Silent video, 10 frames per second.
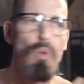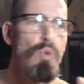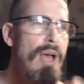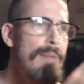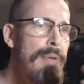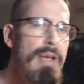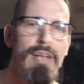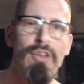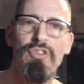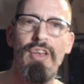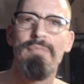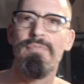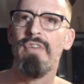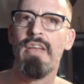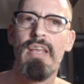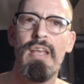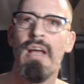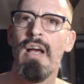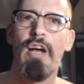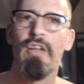all that penis envy
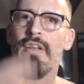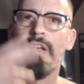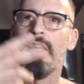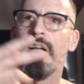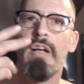and uh,